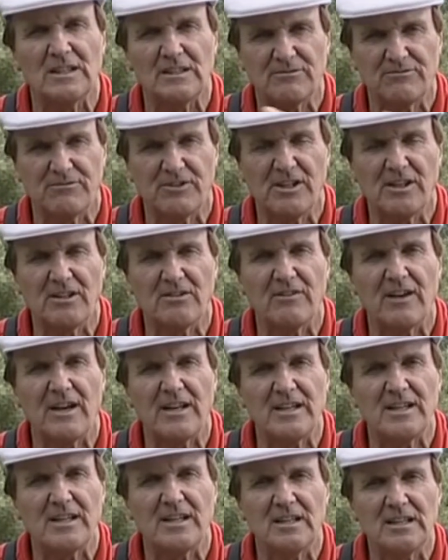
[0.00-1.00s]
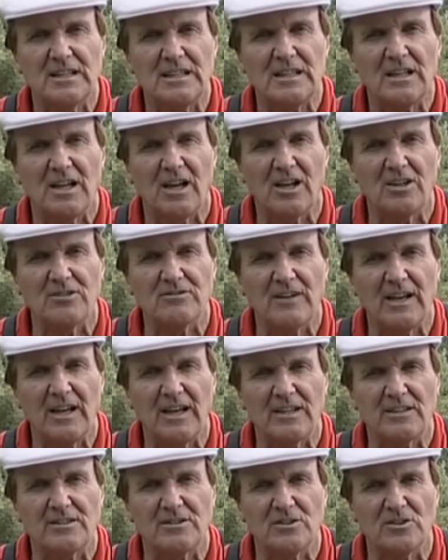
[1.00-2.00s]
Figure of 8
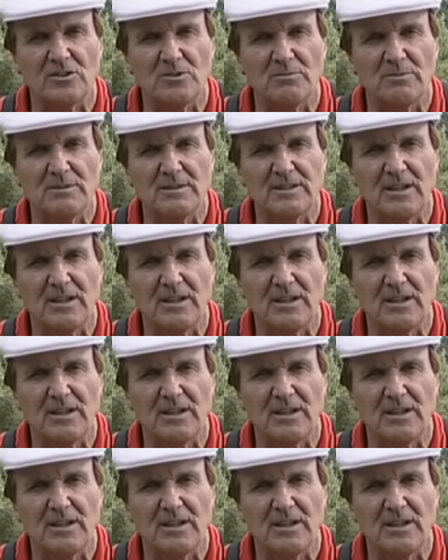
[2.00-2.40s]
overhand loop,